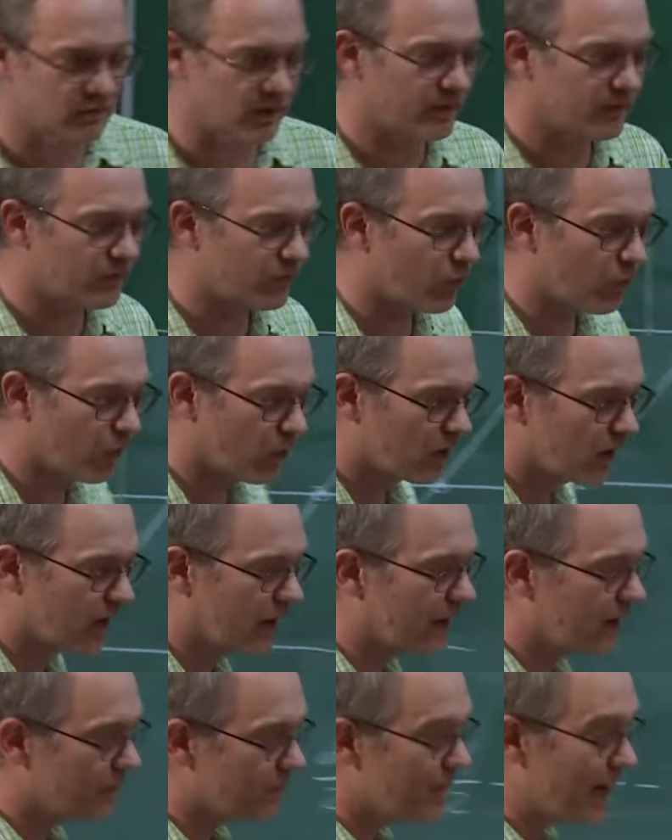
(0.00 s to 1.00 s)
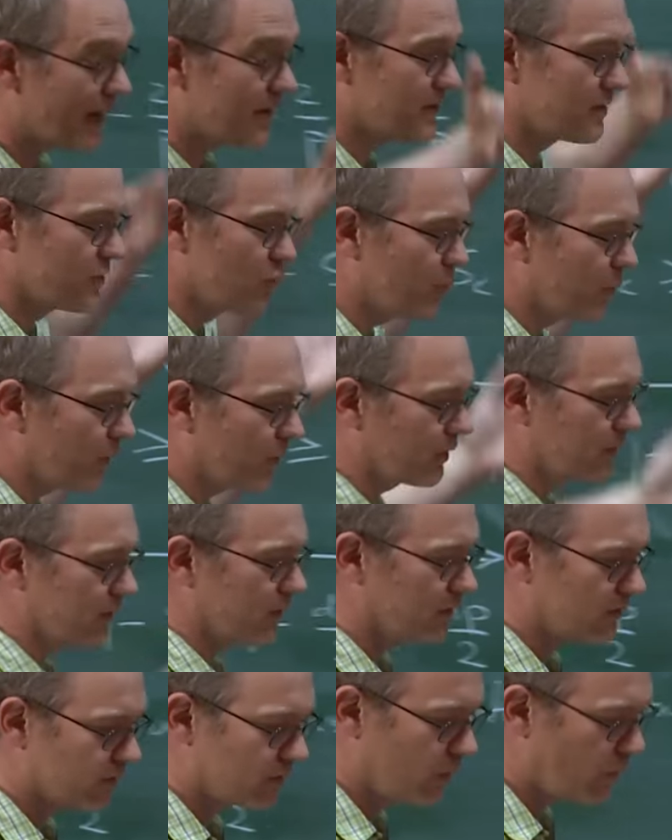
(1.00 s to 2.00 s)
right, for a mass
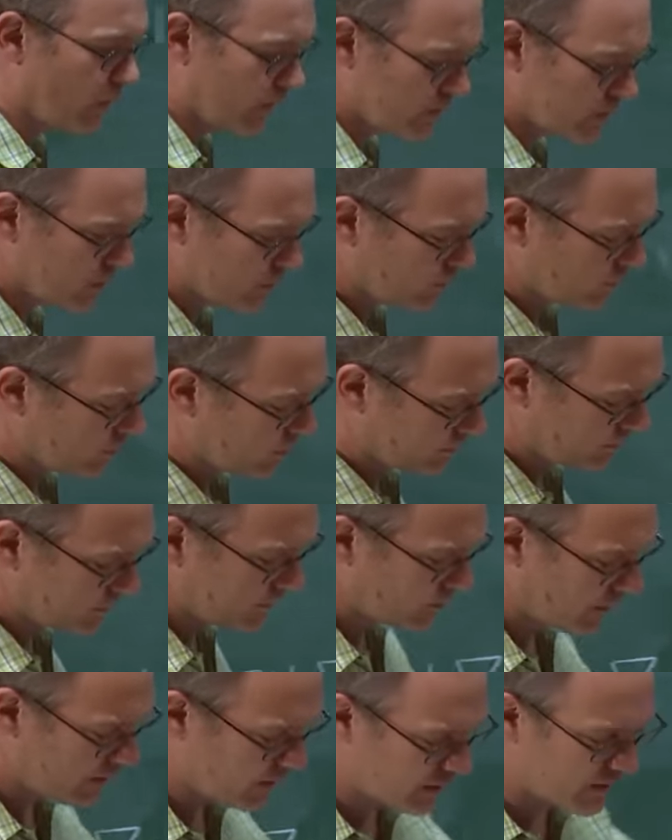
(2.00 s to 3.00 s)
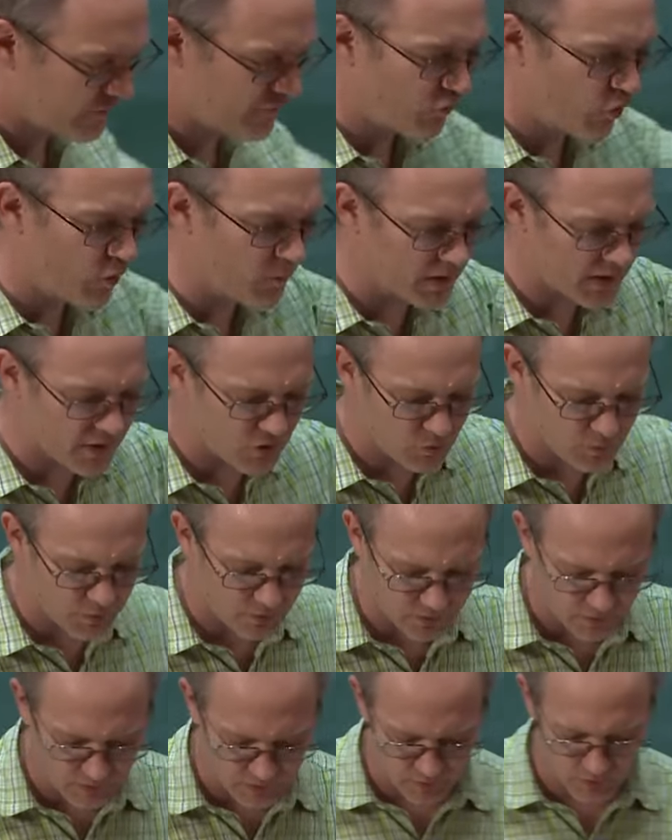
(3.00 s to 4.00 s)
supercritical equation or a conformally
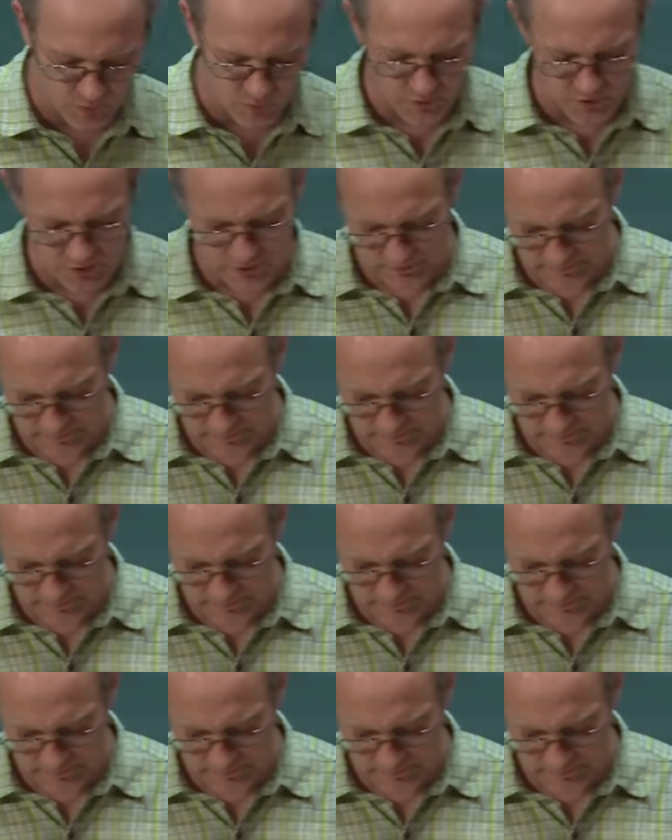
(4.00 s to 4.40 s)
supercritical equation.